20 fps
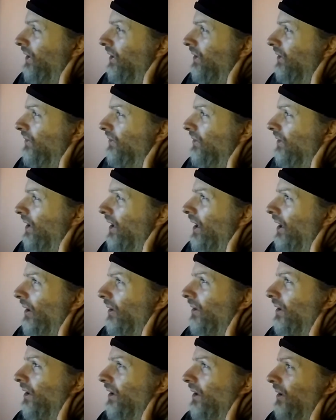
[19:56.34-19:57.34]
con
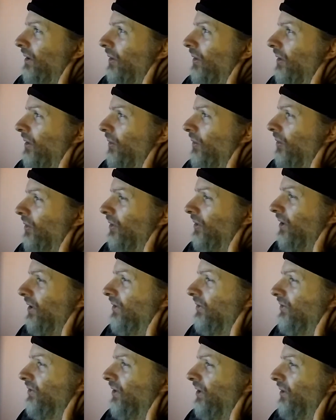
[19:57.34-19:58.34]
or
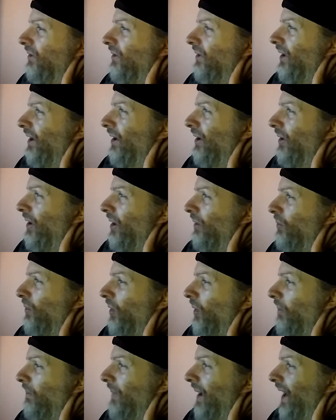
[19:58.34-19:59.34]
considered a, a
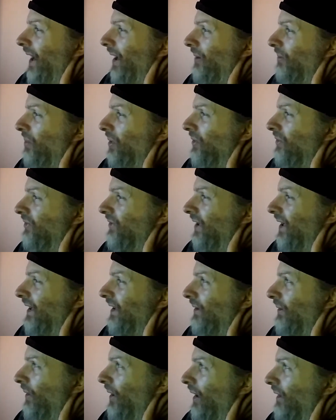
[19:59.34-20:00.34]
real band per se.
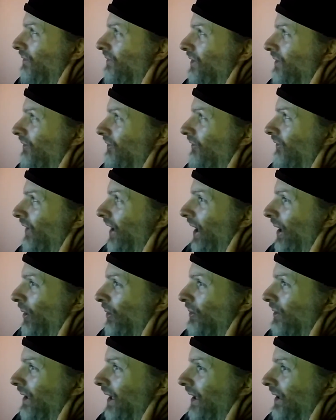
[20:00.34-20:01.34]
They're often
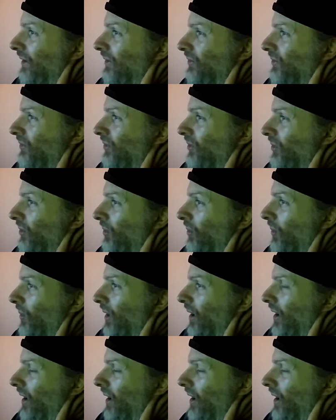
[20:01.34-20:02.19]
filed like as two